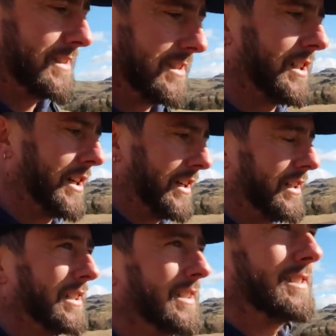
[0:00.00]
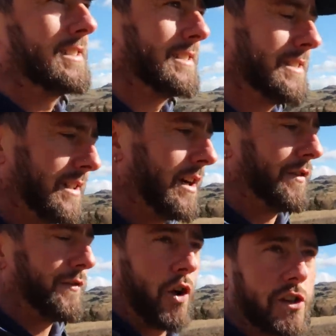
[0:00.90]
you know, a
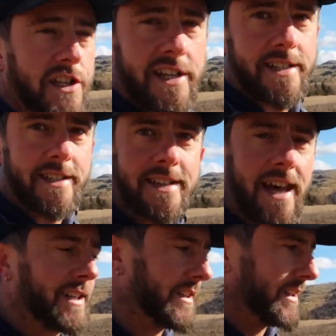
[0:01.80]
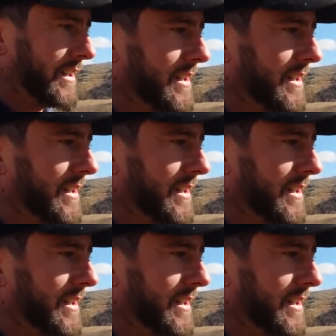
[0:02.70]
four season tent.